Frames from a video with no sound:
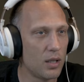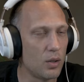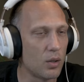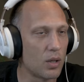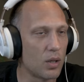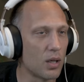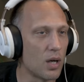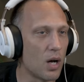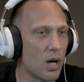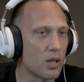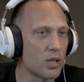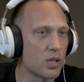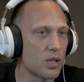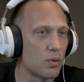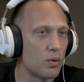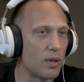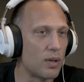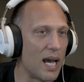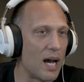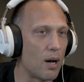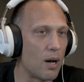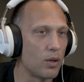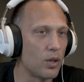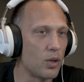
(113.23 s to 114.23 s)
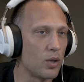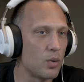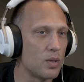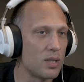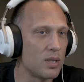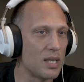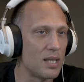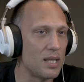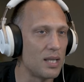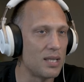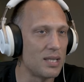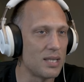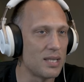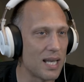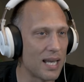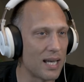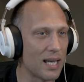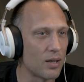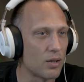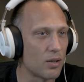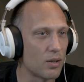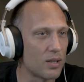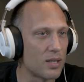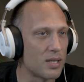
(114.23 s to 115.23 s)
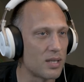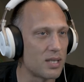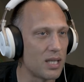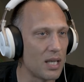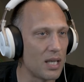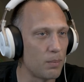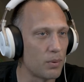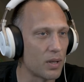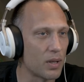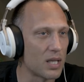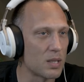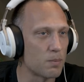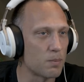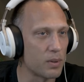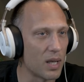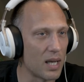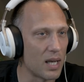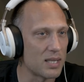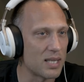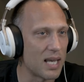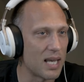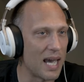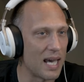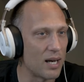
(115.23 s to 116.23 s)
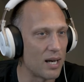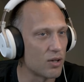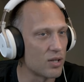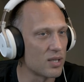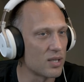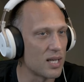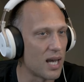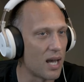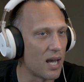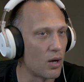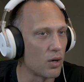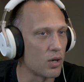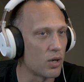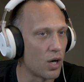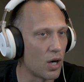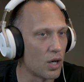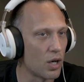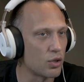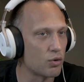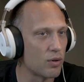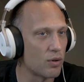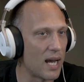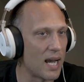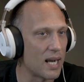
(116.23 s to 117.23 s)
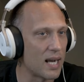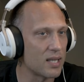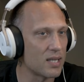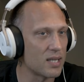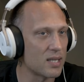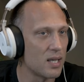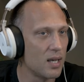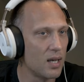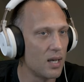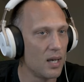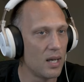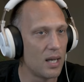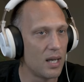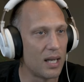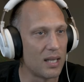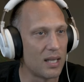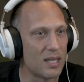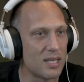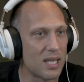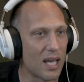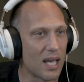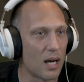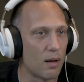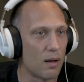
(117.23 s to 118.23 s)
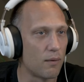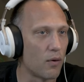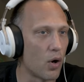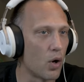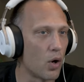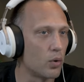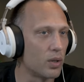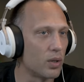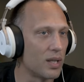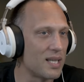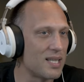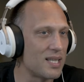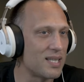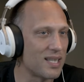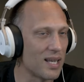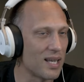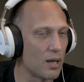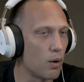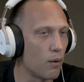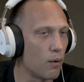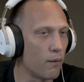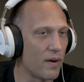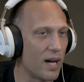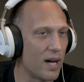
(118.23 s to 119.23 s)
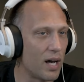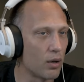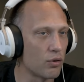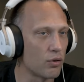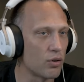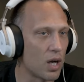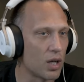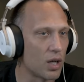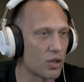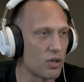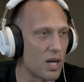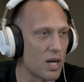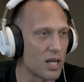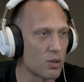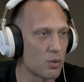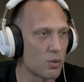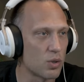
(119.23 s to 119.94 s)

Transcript: can also now use the standard C header style contracts instead of only single file contracts, which